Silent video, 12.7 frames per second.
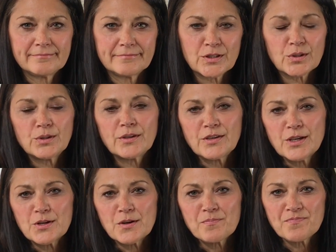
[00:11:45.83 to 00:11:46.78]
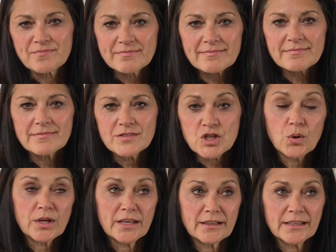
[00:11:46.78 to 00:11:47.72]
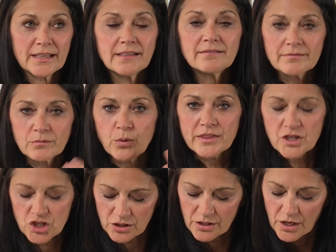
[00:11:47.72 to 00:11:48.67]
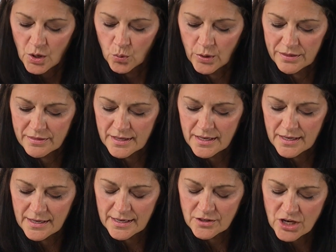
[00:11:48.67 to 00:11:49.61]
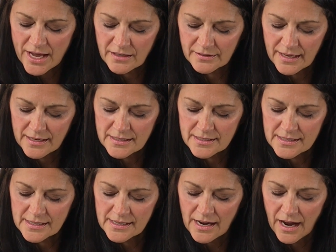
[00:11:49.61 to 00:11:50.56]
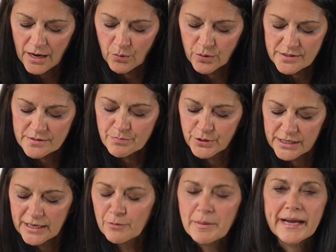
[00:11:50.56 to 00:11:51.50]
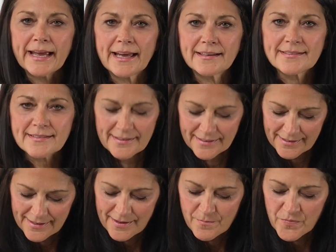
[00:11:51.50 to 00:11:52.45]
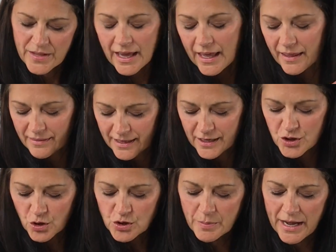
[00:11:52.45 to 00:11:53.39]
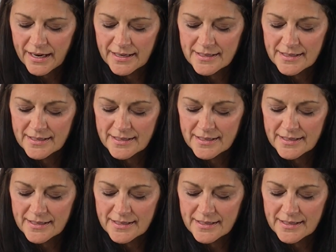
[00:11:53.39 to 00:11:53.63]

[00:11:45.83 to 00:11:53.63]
So, jokingly, with the channeled entity, I was putting out my hand, and they joked back